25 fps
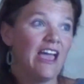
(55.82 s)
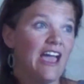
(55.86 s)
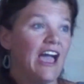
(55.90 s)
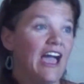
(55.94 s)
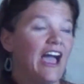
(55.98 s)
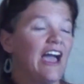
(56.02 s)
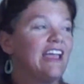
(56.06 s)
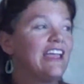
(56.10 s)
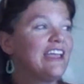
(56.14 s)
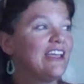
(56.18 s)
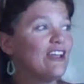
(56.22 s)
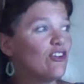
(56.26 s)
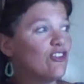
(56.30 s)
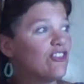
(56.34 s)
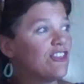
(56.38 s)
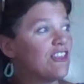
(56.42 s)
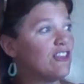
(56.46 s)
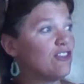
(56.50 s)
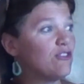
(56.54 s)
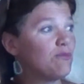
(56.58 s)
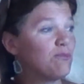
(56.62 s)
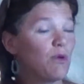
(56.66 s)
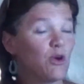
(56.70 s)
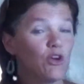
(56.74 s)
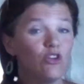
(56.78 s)
I hear
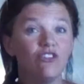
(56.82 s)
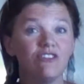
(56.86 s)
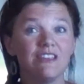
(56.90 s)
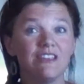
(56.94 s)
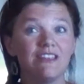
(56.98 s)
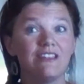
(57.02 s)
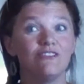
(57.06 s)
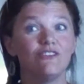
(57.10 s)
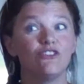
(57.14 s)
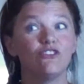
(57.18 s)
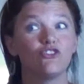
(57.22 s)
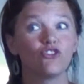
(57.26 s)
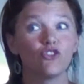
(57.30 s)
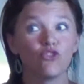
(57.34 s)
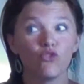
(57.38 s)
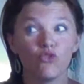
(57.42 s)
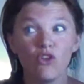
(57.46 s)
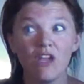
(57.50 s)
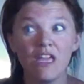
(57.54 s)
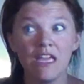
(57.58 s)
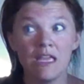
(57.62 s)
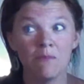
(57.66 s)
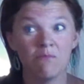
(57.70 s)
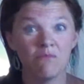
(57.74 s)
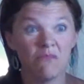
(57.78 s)
this person
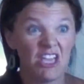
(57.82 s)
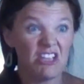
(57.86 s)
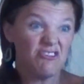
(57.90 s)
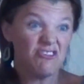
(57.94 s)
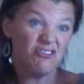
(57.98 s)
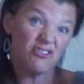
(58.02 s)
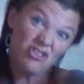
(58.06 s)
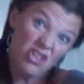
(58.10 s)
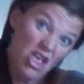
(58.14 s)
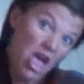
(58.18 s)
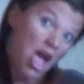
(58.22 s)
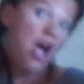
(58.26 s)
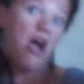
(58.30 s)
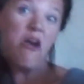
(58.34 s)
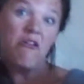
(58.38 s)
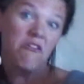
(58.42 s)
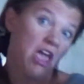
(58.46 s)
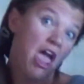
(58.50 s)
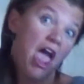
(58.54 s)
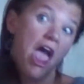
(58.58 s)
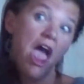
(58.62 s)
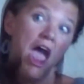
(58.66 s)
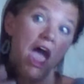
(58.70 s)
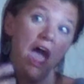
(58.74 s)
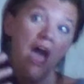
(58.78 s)
scream, like, slow
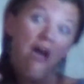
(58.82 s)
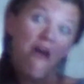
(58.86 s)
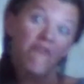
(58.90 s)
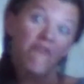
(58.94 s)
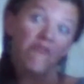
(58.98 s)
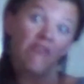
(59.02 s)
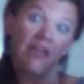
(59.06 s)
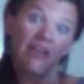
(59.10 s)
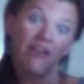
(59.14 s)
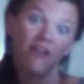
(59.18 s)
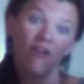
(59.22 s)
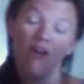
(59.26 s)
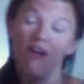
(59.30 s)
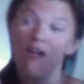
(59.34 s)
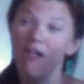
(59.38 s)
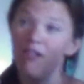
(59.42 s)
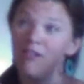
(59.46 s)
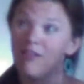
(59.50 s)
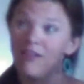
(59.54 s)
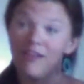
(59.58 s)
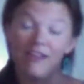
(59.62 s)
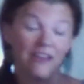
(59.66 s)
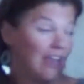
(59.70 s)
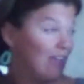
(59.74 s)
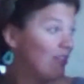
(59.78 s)
down, like, oh,
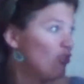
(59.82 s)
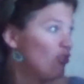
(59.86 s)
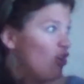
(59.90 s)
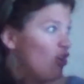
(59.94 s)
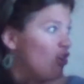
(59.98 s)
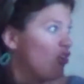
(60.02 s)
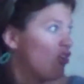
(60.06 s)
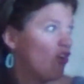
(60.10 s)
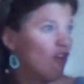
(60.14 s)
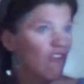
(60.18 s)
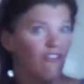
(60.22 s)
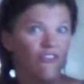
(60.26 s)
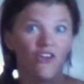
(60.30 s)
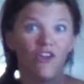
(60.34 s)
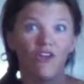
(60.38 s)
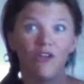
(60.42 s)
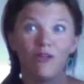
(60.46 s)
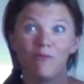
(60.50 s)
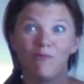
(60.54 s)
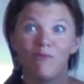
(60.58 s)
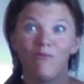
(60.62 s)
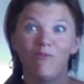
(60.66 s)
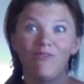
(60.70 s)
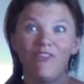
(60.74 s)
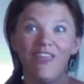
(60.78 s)
and I look over,
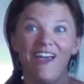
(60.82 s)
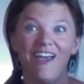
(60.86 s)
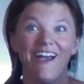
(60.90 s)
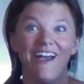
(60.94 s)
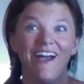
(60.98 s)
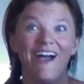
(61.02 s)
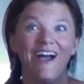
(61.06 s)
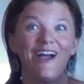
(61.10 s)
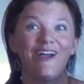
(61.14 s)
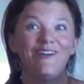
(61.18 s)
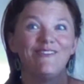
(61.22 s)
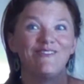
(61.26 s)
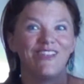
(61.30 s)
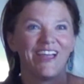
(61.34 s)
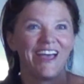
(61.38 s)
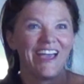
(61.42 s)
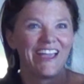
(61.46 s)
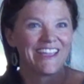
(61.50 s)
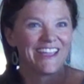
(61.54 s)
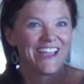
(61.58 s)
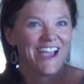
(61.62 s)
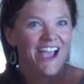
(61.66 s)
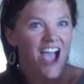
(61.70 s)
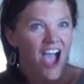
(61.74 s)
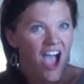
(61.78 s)
and I'm
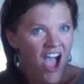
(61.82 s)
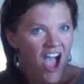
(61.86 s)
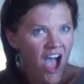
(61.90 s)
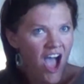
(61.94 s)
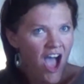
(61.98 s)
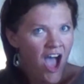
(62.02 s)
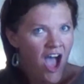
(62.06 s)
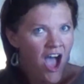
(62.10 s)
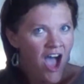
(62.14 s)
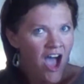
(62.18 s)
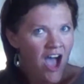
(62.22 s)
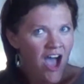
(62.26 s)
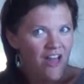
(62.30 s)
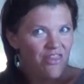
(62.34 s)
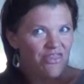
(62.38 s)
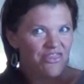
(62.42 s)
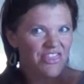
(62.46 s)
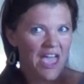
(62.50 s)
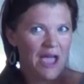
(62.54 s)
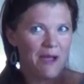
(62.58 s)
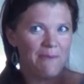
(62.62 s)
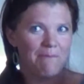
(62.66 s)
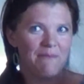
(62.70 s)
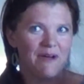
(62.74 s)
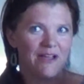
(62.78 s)
like,
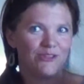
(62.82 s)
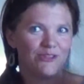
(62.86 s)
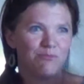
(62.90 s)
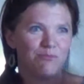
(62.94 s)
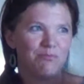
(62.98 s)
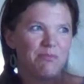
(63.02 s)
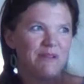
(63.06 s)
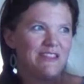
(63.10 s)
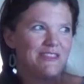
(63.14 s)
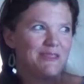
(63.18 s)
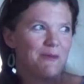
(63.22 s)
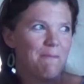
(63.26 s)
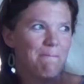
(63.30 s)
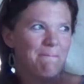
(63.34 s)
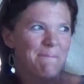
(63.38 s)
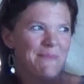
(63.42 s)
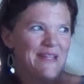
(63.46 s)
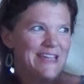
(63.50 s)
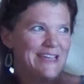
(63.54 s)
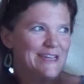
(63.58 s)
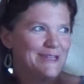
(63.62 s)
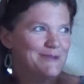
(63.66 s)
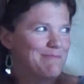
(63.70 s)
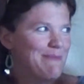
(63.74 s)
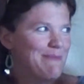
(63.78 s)
that must be the mean